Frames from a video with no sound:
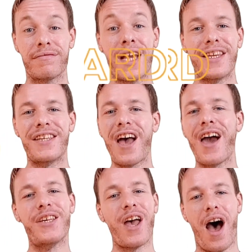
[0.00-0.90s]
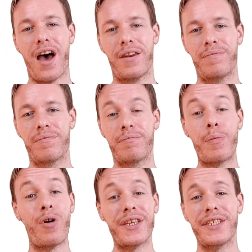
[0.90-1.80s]
Design is hard, but
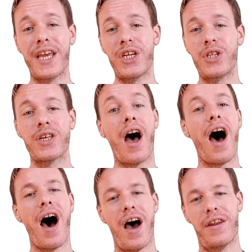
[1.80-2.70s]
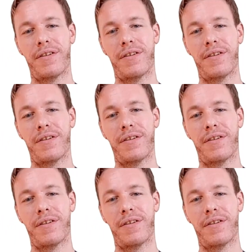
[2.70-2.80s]
presentations are harder.